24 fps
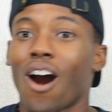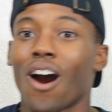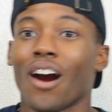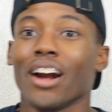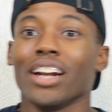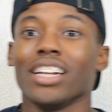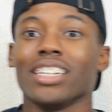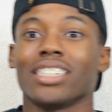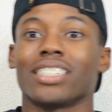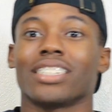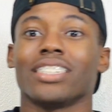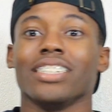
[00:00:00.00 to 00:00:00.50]
All right,
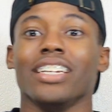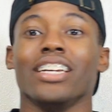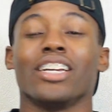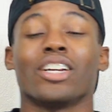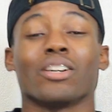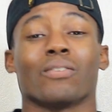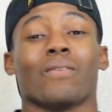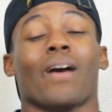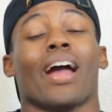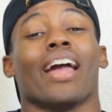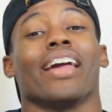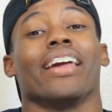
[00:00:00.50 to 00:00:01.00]
this
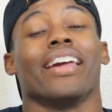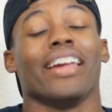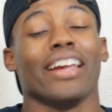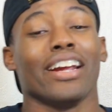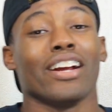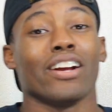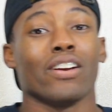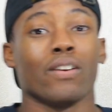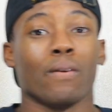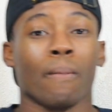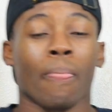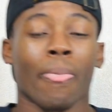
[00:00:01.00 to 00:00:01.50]
sneaker right
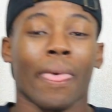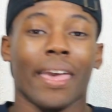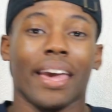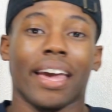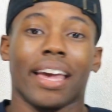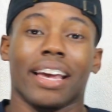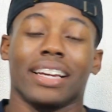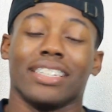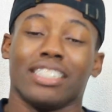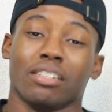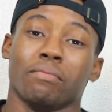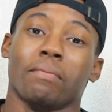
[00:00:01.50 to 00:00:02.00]
here
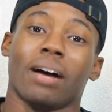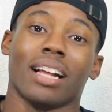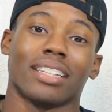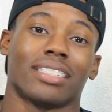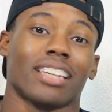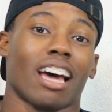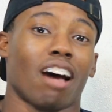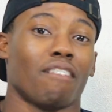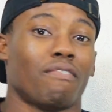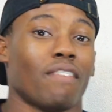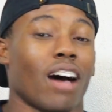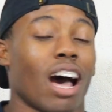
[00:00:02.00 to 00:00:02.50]
is in my
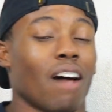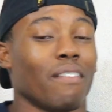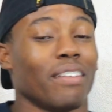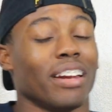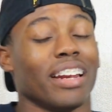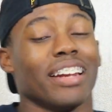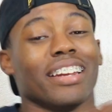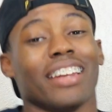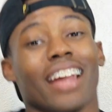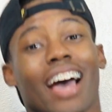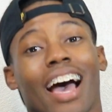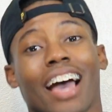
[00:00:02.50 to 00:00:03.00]
top five. It
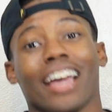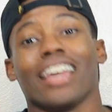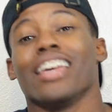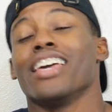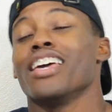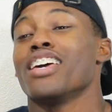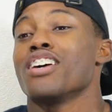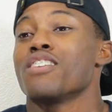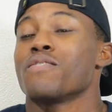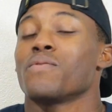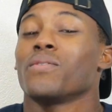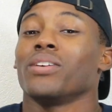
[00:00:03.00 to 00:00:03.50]
did not
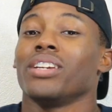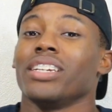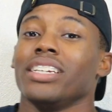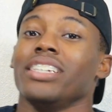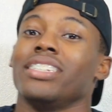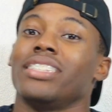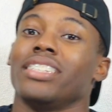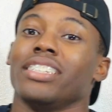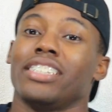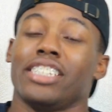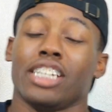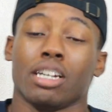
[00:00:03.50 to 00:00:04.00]

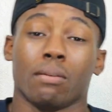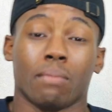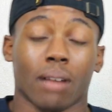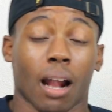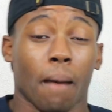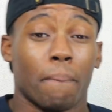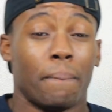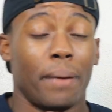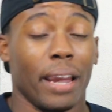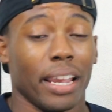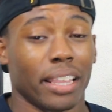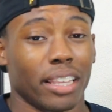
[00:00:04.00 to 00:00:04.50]
release this year, but I
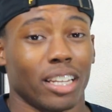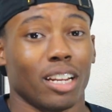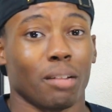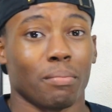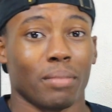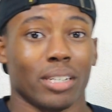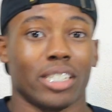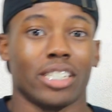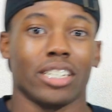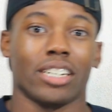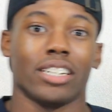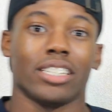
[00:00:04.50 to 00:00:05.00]
picked it up
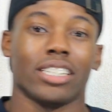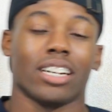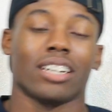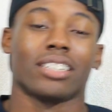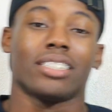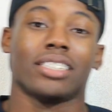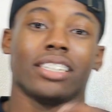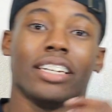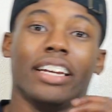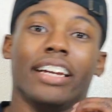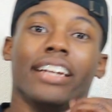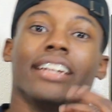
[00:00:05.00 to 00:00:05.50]
this year, as y'all
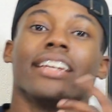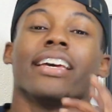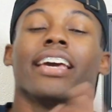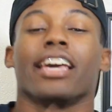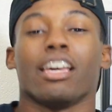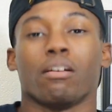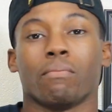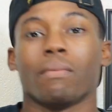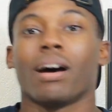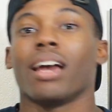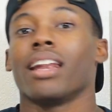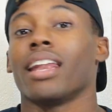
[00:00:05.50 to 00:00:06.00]
seen
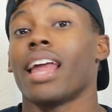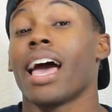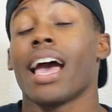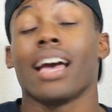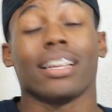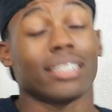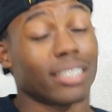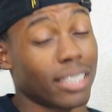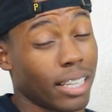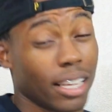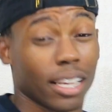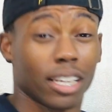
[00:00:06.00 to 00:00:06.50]
in my
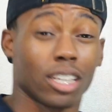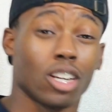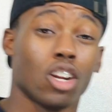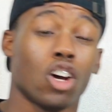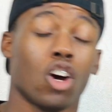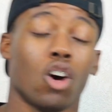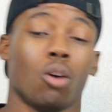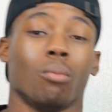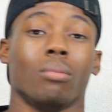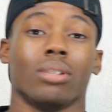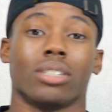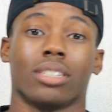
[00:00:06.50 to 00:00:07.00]
last
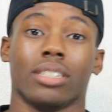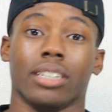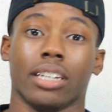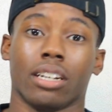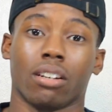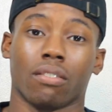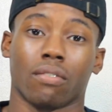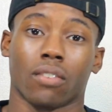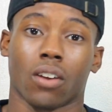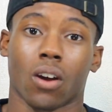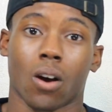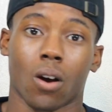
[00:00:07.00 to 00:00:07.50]
Kicklahoma
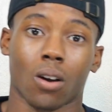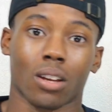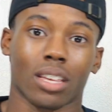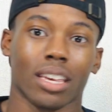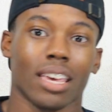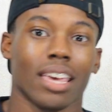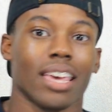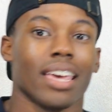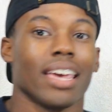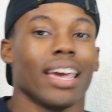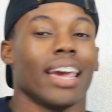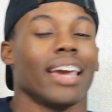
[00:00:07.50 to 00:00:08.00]
sneaker vlog.
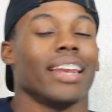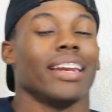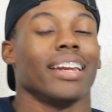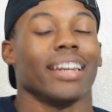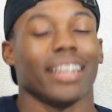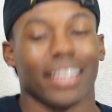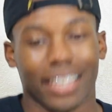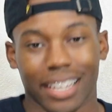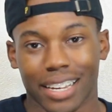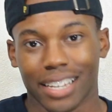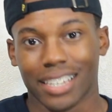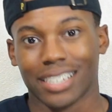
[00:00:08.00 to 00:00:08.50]
And it
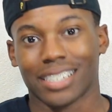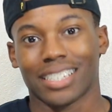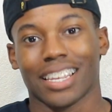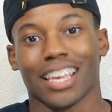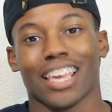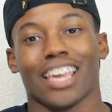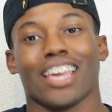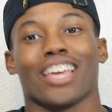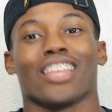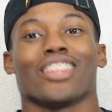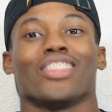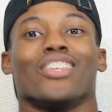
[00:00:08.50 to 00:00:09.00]
is
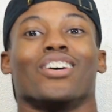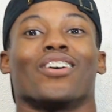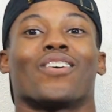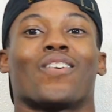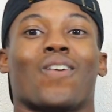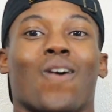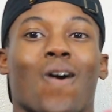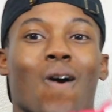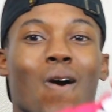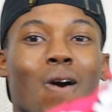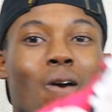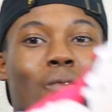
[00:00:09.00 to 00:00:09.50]
the
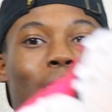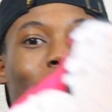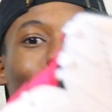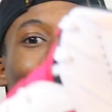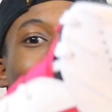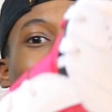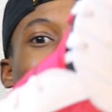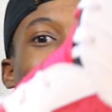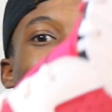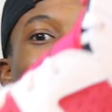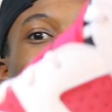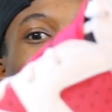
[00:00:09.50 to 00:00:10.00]

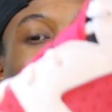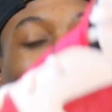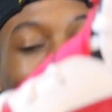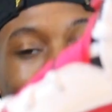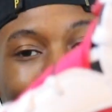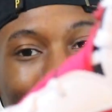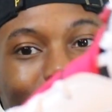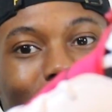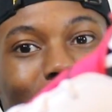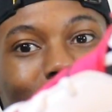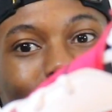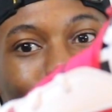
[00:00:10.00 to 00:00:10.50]
Carmine
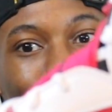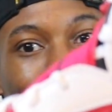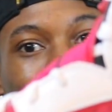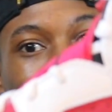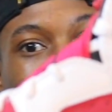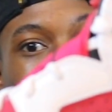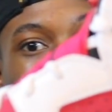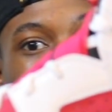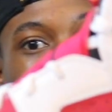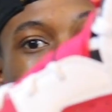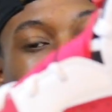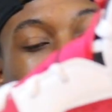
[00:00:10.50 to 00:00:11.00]
sixes,
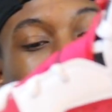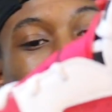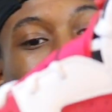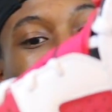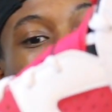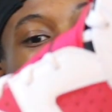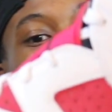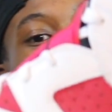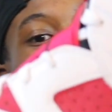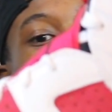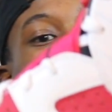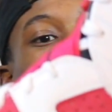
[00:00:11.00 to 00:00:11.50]
man.
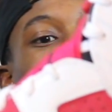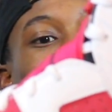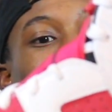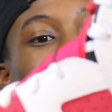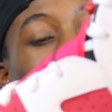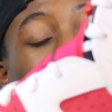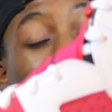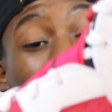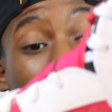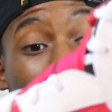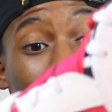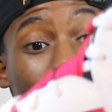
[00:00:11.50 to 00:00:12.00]
My
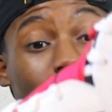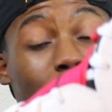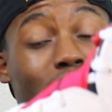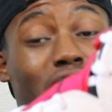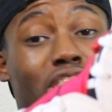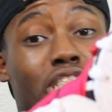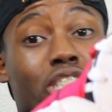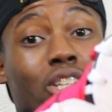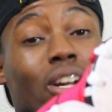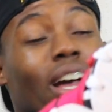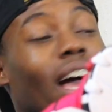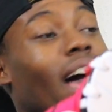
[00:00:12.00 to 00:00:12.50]
favorite
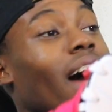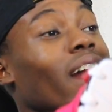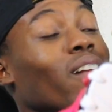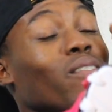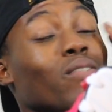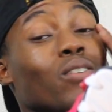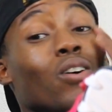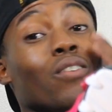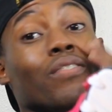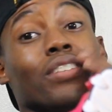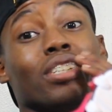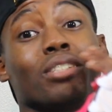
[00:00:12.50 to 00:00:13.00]
shoe. I don't
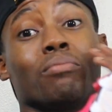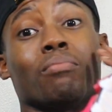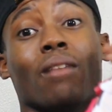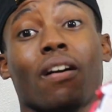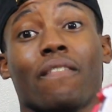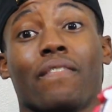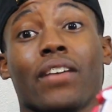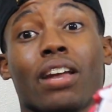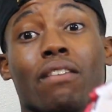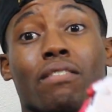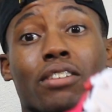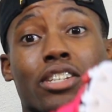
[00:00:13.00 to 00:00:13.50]
know if this is my
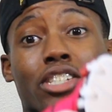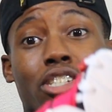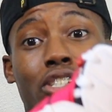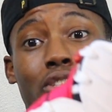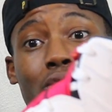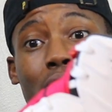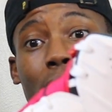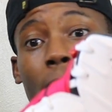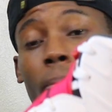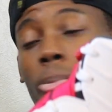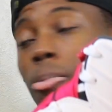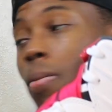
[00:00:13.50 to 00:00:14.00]
favorite
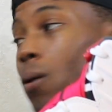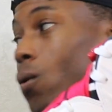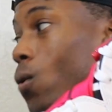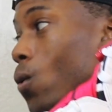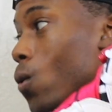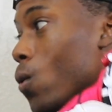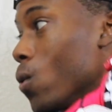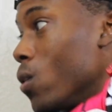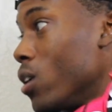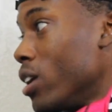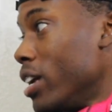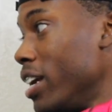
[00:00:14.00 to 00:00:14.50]
shoe
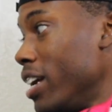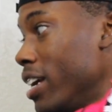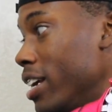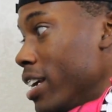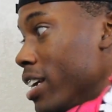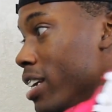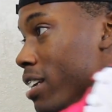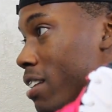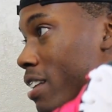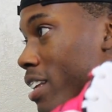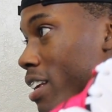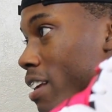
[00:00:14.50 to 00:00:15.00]
or
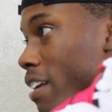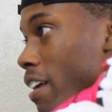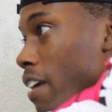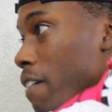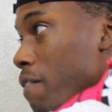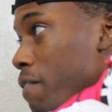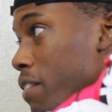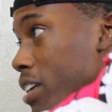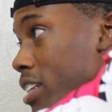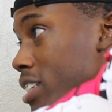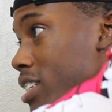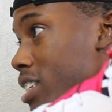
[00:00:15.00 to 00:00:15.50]
it,
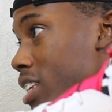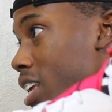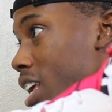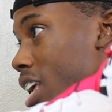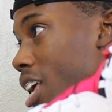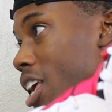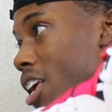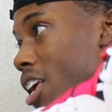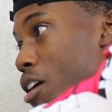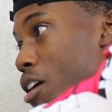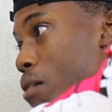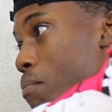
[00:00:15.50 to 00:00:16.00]
if it's
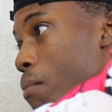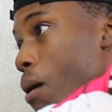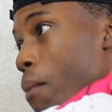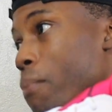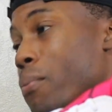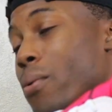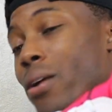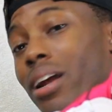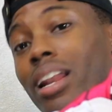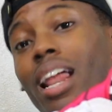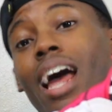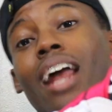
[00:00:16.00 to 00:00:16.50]
my
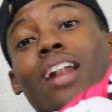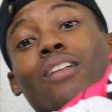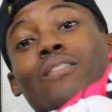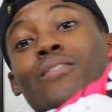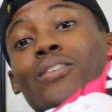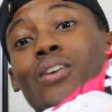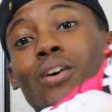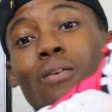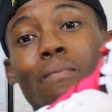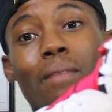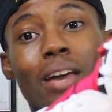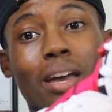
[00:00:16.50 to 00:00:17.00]
bread. I don't
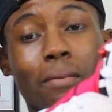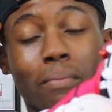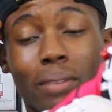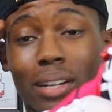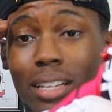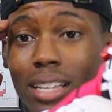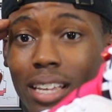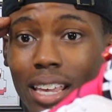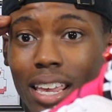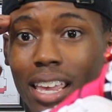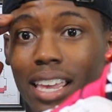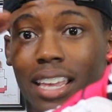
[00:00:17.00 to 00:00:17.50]
know, man,
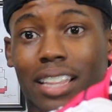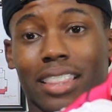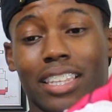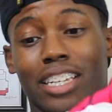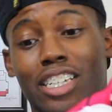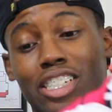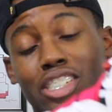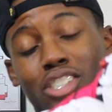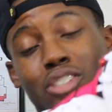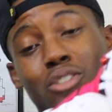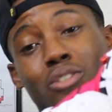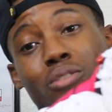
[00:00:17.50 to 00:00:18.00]
but
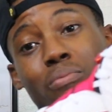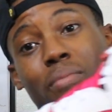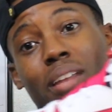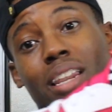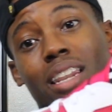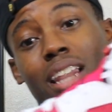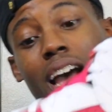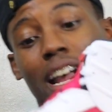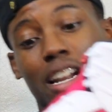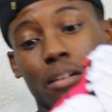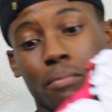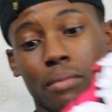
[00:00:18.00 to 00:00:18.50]
these shoes mean a
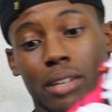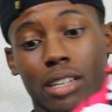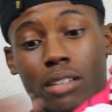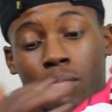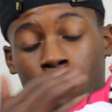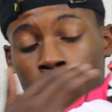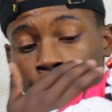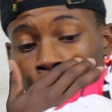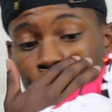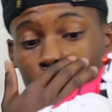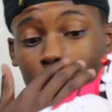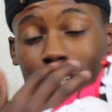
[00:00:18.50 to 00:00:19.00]
lot to me.
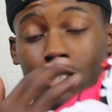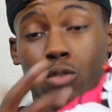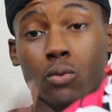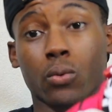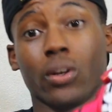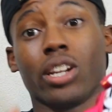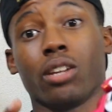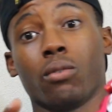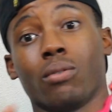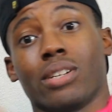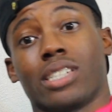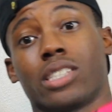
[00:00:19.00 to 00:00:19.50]
This
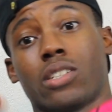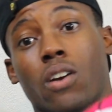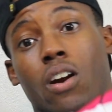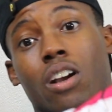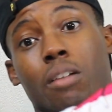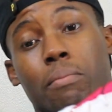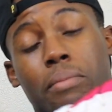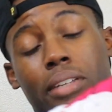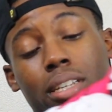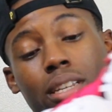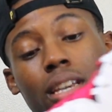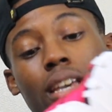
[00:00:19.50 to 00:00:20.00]
really what
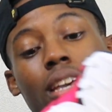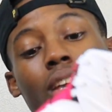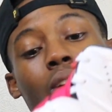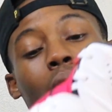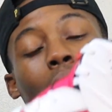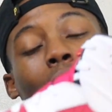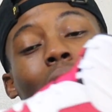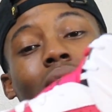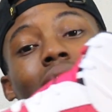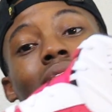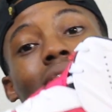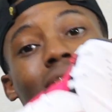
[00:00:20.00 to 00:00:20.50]
started me
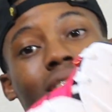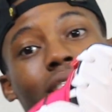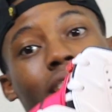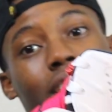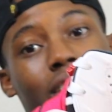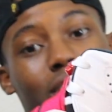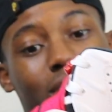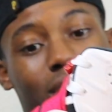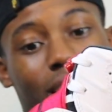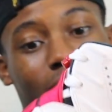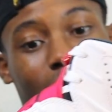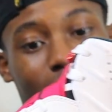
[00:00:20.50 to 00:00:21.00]
with the
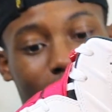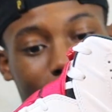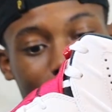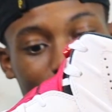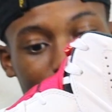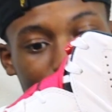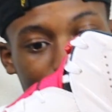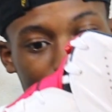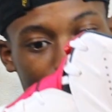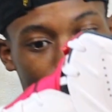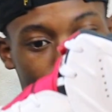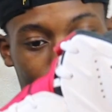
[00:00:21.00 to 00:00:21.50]
sneakers. Like I
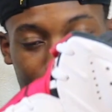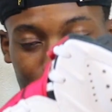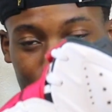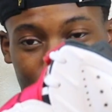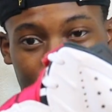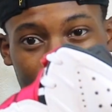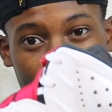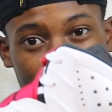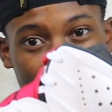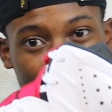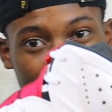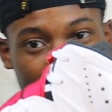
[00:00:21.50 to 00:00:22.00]
said, y'all watching
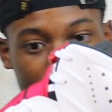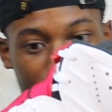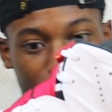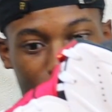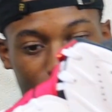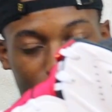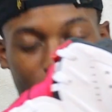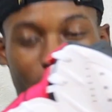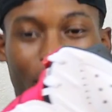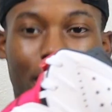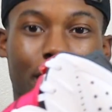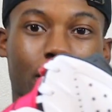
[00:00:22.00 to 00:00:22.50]
my old
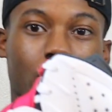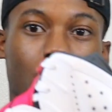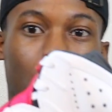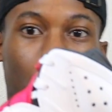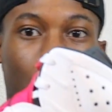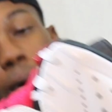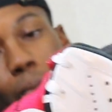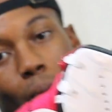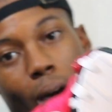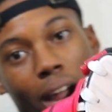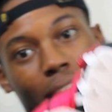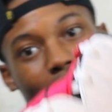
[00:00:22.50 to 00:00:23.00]
videos, you already
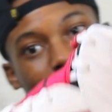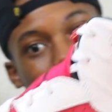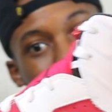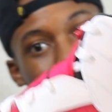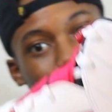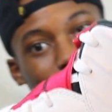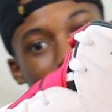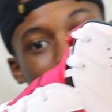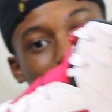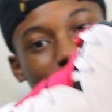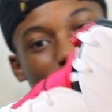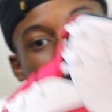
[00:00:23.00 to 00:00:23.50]
know why these
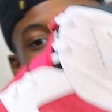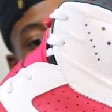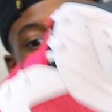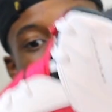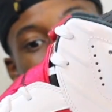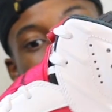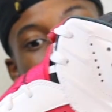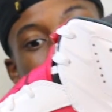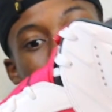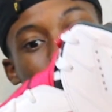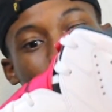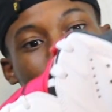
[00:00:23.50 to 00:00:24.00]
mean so
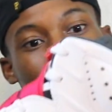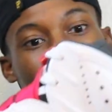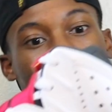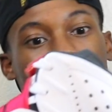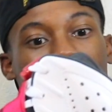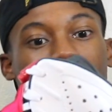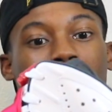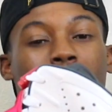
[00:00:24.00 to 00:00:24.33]
much to me.